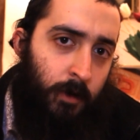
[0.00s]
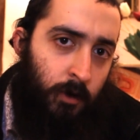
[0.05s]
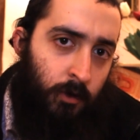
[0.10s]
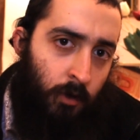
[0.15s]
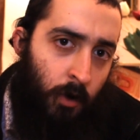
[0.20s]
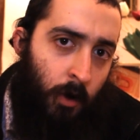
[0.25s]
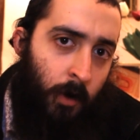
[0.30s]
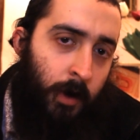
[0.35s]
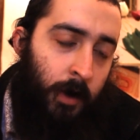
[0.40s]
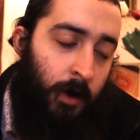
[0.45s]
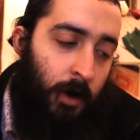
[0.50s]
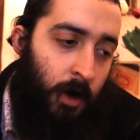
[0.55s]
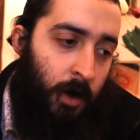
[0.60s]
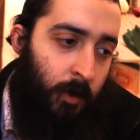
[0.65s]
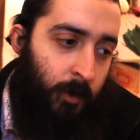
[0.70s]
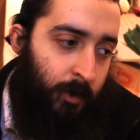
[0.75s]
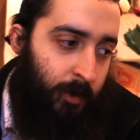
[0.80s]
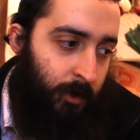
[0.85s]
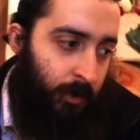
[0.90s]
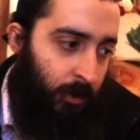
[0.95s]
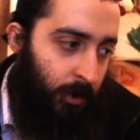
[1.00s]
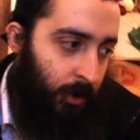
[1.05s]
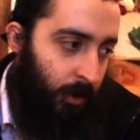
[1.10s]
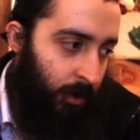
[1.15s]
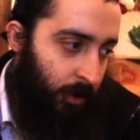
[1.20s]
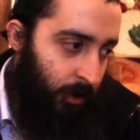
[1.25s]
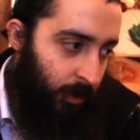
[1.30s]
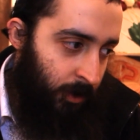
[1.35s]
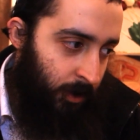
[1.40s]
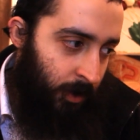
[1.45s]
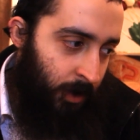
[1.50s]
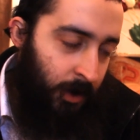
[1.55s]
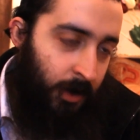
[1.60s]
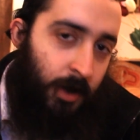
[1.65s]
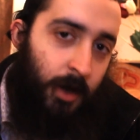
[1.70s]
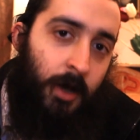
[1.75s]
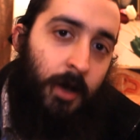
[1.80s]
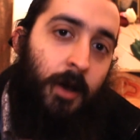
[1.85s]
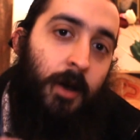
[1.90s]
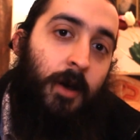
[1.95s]
growing up
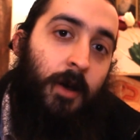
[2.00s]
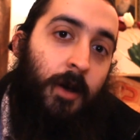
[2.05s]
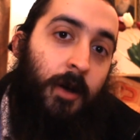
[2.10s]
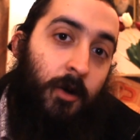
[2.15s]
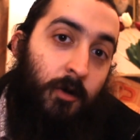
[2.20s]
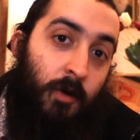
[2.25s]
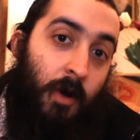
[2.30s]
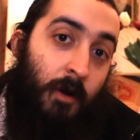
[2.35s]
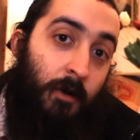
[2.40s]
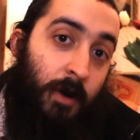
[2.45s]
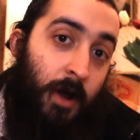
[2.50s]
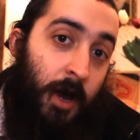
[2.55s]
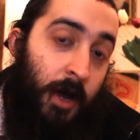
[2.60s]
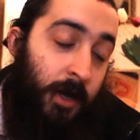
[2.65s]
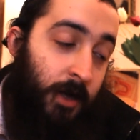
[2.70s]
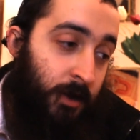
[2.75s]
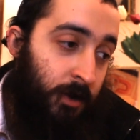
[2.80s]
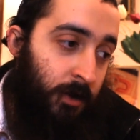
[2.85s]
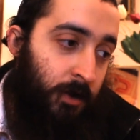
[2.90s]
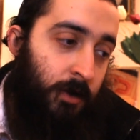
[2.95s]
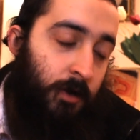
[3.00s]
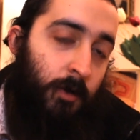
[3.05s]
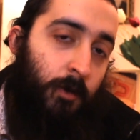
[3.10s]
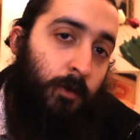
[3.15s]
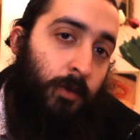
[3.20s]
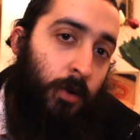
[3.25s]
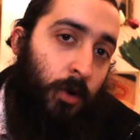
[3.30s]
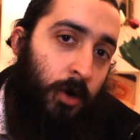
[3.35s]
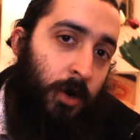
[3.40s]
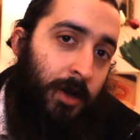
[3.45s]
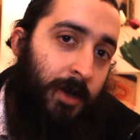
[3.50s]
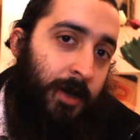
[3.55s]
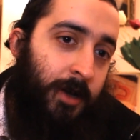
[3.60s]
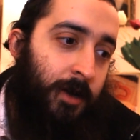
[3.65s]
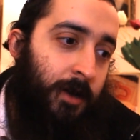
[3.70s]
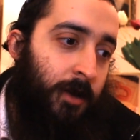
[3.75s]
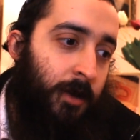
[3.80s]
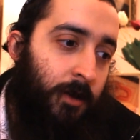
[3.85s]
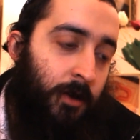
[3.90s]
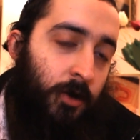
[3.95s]
in Crown Heights,
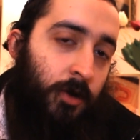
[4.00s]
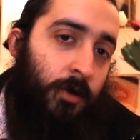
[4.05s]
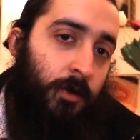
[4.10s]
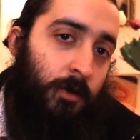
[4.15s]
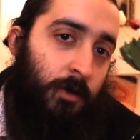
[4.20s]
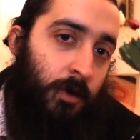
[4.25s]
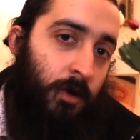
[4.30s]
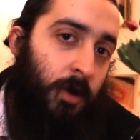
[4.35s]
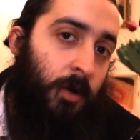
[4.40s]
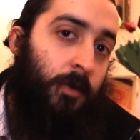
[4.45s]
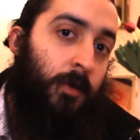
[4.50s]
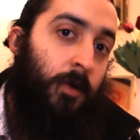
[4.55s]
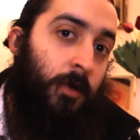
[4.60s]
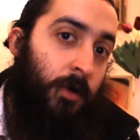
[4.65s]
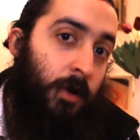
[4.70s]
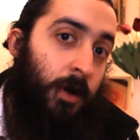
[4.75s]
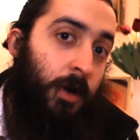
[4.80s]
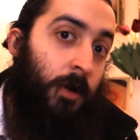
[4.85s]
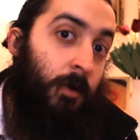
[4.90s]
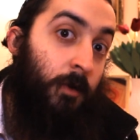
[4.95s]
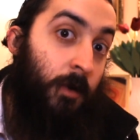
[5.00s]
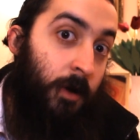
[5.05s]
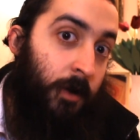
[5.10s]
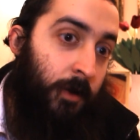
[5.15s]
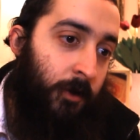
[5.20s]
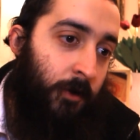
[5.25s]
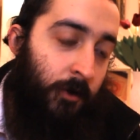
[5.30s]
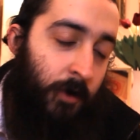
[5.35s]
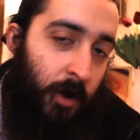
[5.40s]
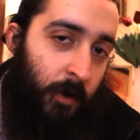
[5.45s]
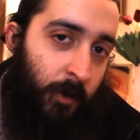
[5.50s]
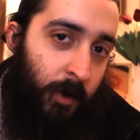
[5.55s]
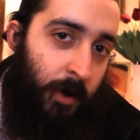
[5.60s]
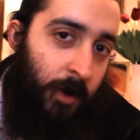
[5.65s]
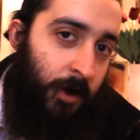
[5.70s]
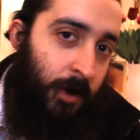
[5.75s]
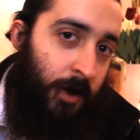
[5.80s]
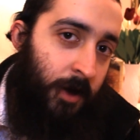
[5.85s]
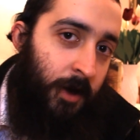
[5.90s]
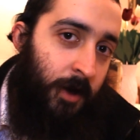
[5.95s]
Brooklyn, the community where the
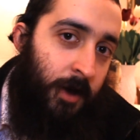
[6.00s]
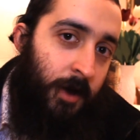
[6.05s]
Rebbe